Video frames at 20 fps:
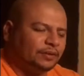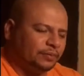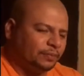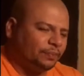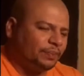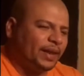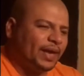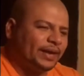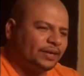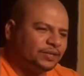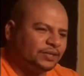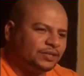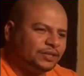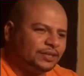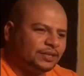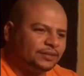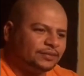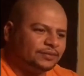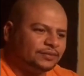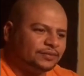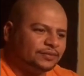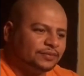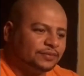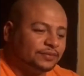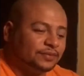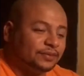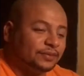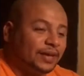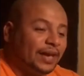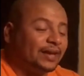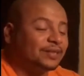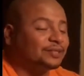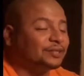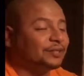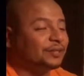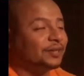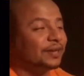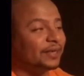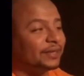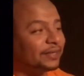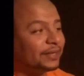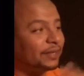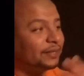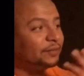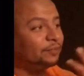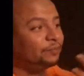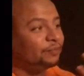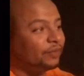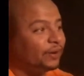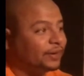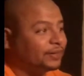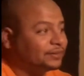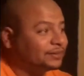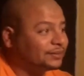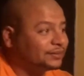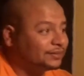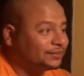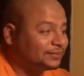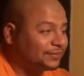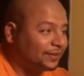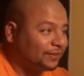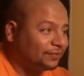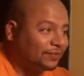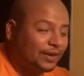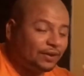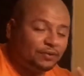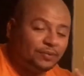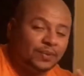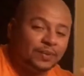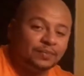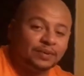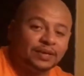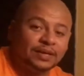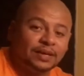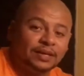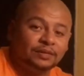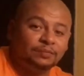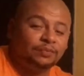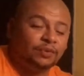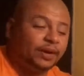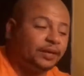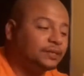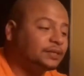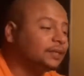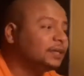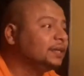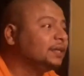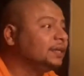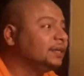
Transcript: Black chick. Actually looked like Kelly Price. If y'all remember Kelly Price.